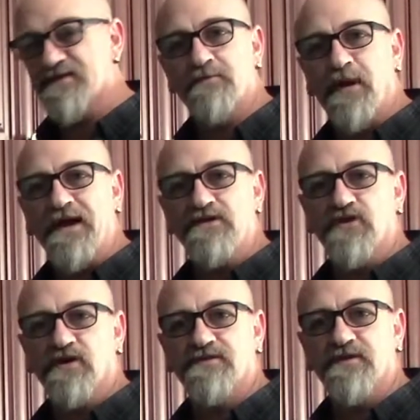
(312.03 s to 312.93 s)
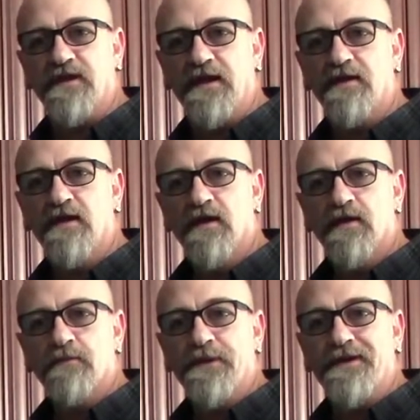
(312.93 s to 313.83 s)
in pint jars today
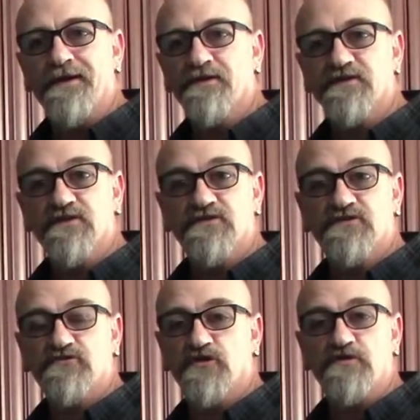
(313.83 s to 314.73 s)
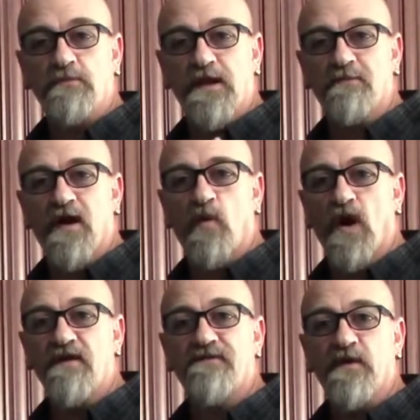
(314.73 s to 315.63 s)
because it's just me and my
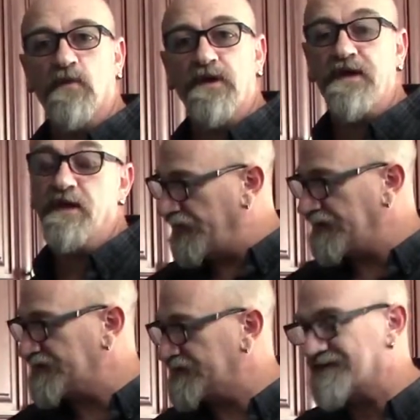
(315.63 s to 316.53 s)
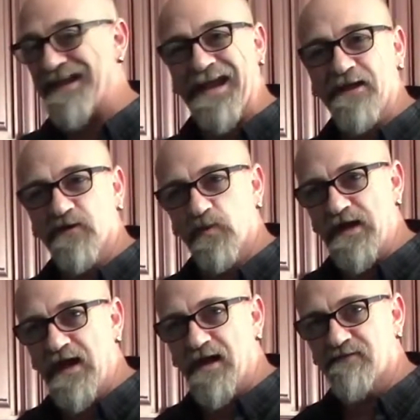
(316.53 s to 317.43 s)
wife that will eat it. This canner
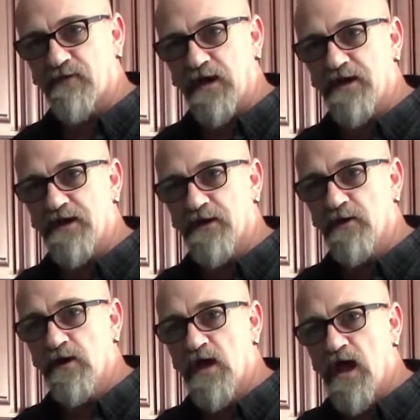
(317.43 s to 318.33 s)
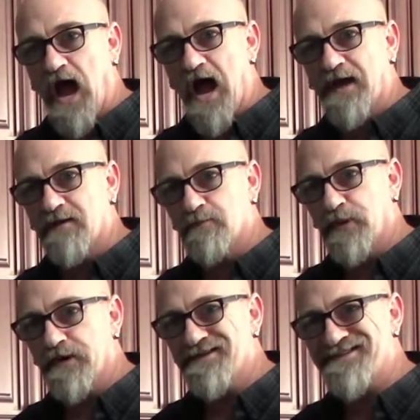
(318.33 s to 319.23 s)
we have right here, I can
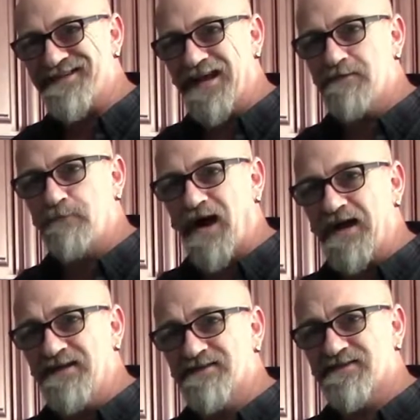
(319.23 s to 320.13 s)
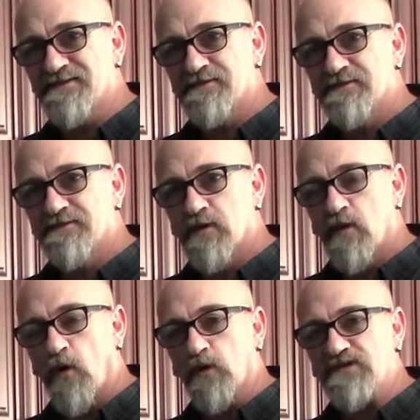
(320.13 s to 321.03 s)
put 10 pints
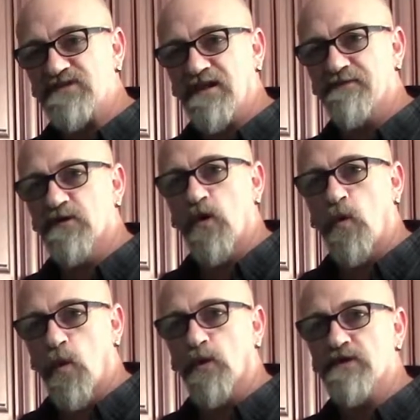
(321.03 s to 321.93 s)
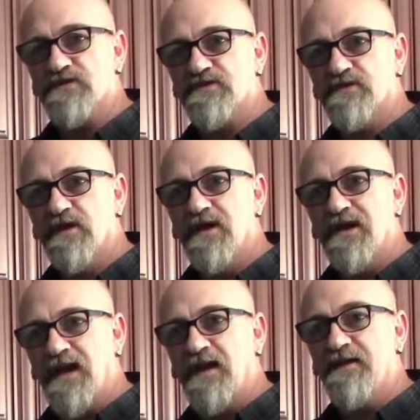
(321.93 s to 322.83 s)
or 7 quarts
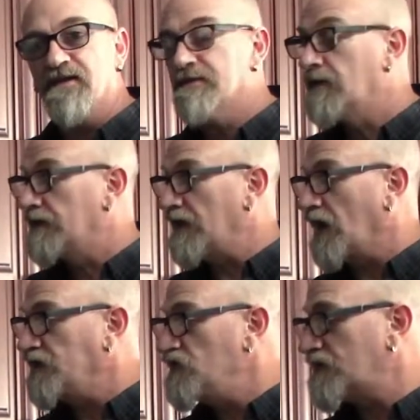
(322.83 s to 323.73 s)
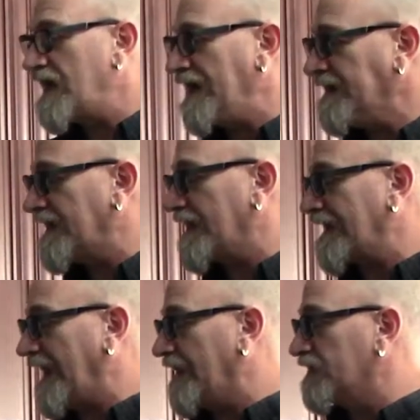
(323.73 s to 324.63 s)
in it. Now you can get
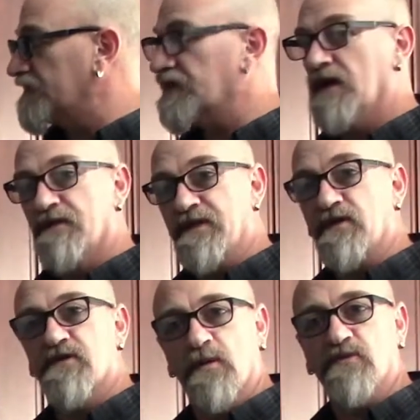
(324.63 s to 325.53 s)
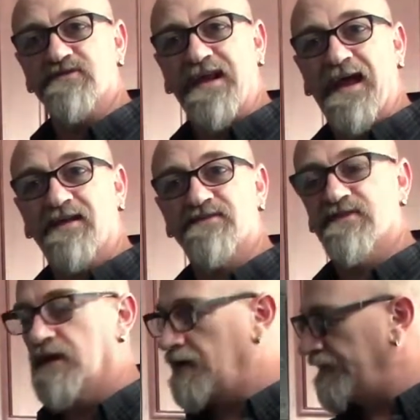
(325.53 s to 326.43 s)
canners that are double
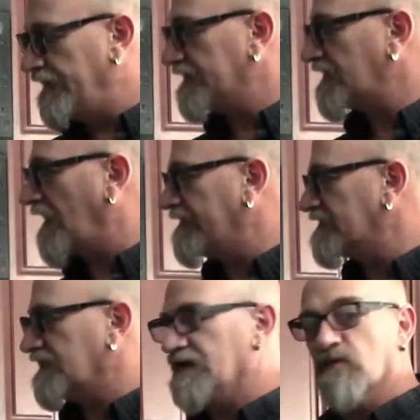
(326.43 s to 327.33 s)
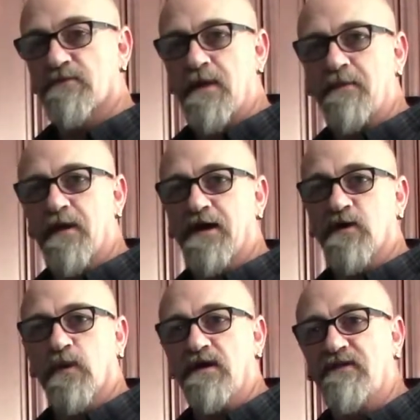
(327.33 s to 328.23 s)
stacks. This obviously, with my
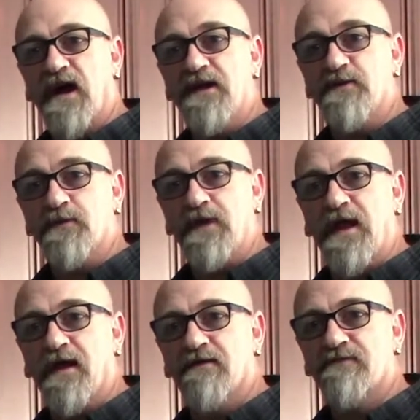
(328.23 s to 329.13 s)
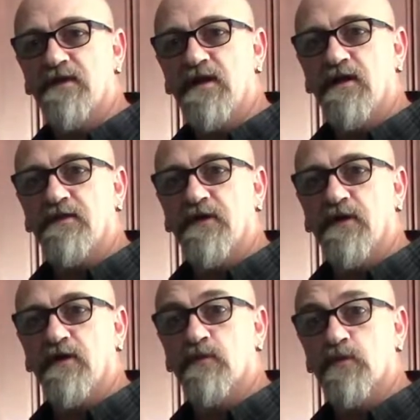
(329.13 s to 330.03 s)
microwave, I don't have
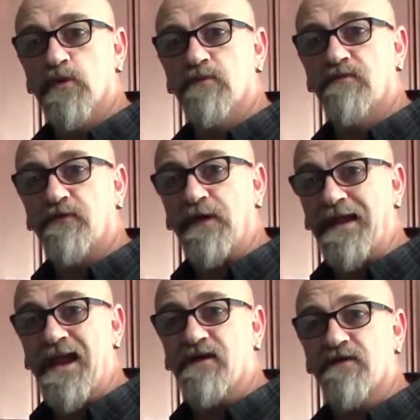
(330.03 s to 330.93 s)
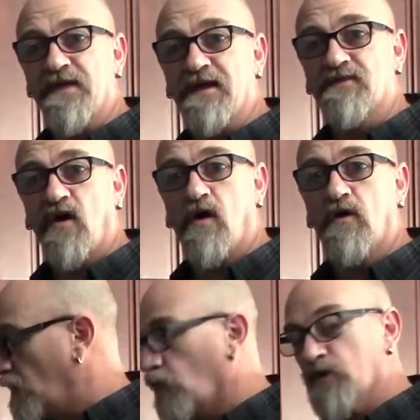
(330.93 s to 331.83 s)
the room for a canner that
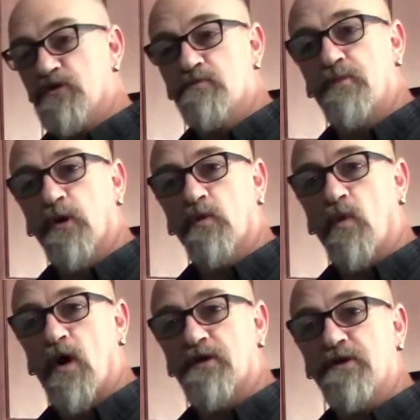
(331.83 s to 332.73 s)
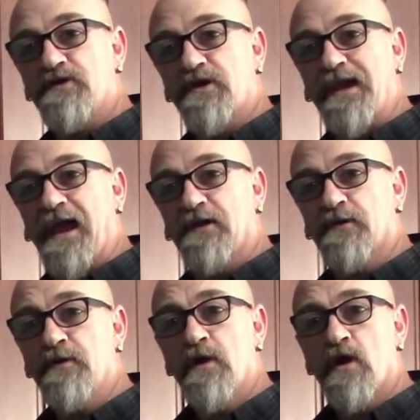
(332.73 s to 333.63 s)
tall. When you put water in your
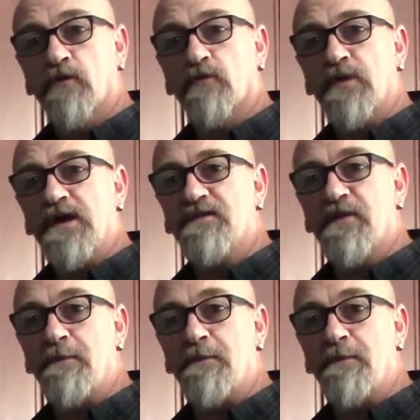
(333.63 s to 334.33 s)
canner, read the